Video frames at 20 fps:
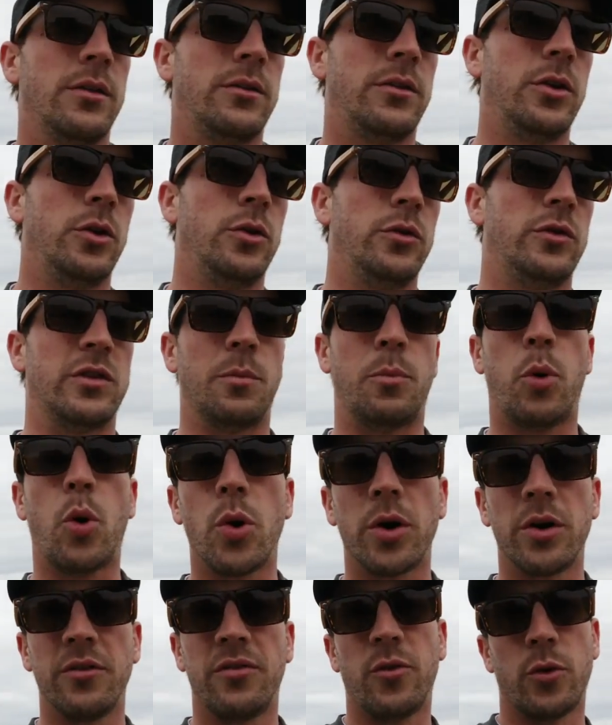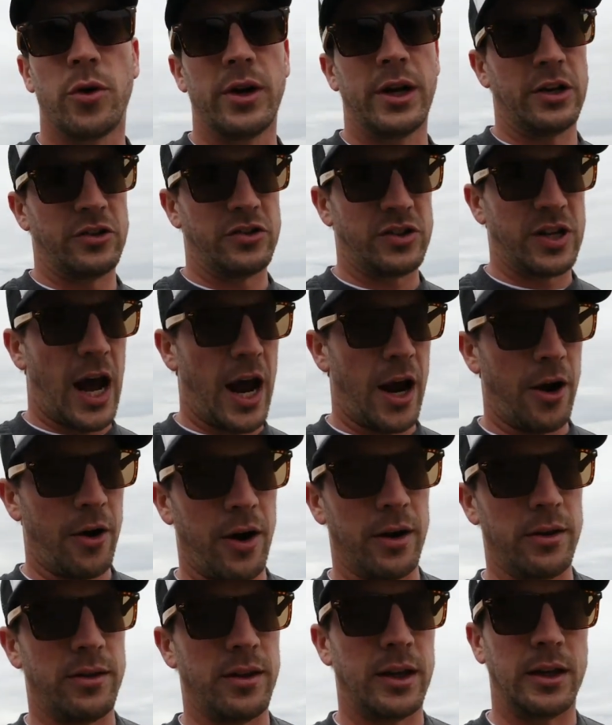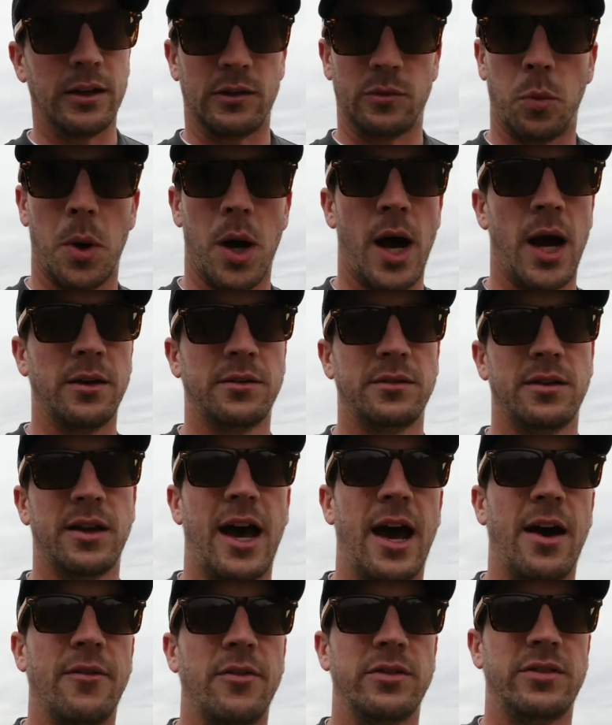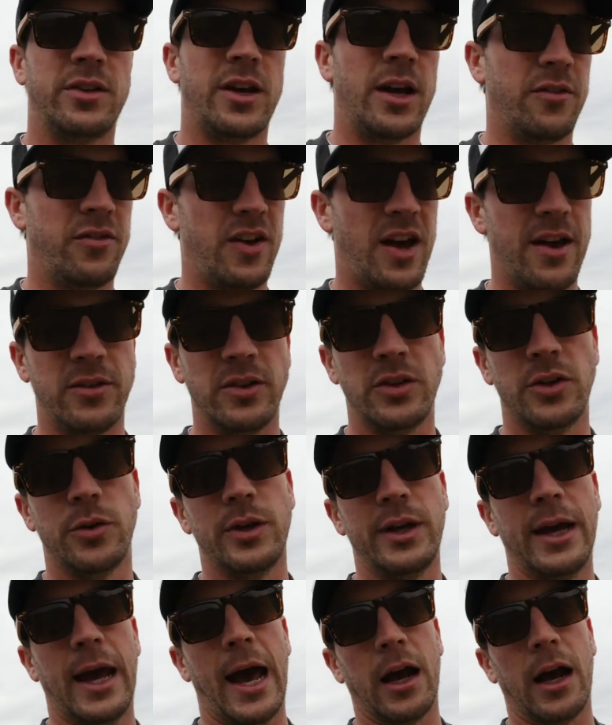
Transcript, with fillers: to support a 40 inch tire, I think it's wise to have a set of heavy duty